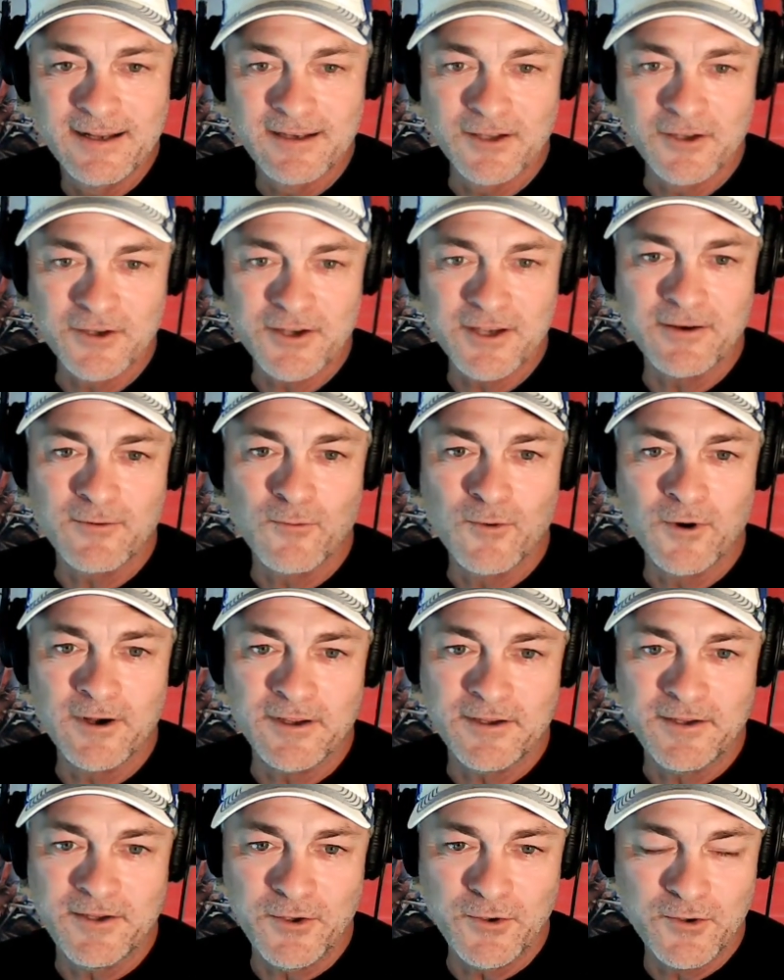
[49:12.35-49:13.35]
look at
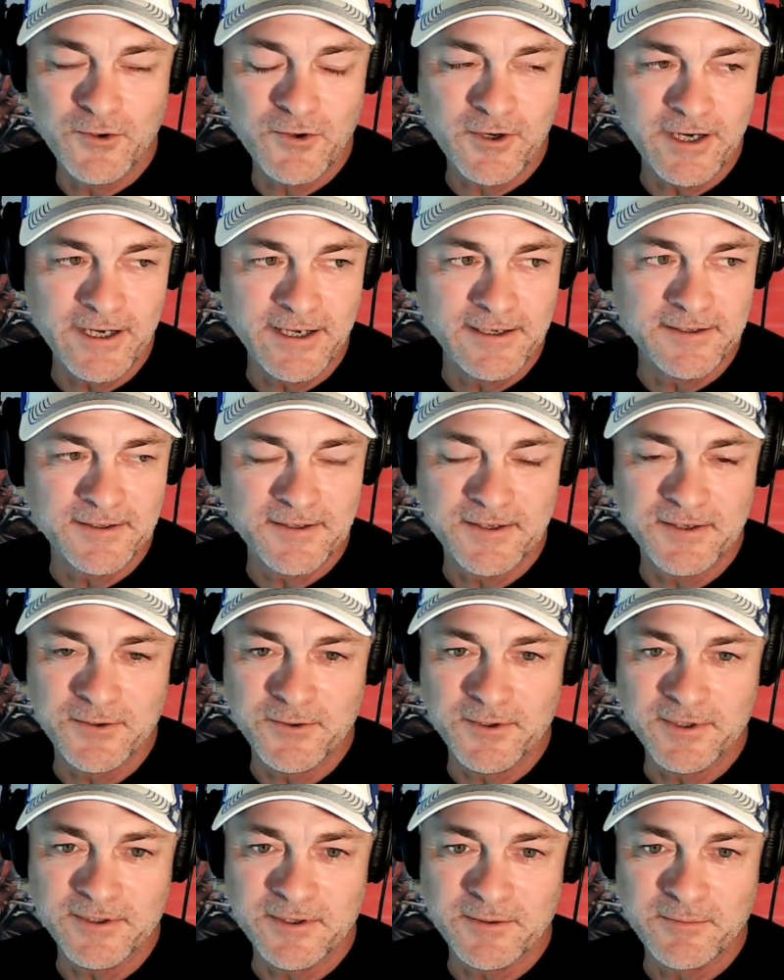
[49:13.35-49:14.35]
what Ukraine is doing.